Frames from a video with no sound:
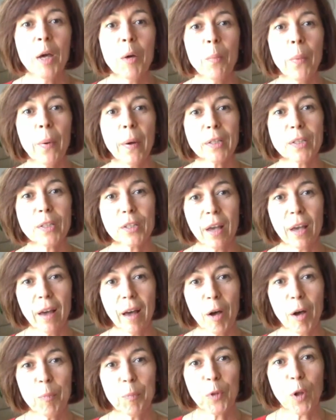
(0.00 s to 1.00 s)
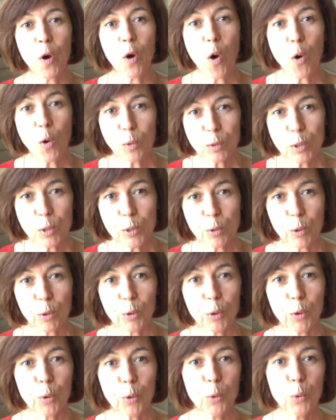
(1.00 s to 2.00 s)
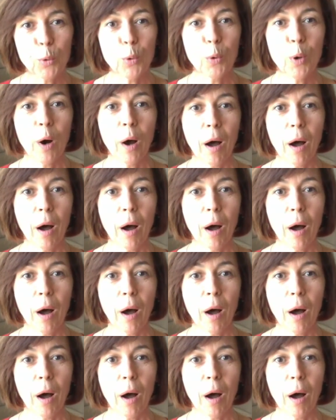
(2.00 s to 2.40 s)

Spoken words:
but also who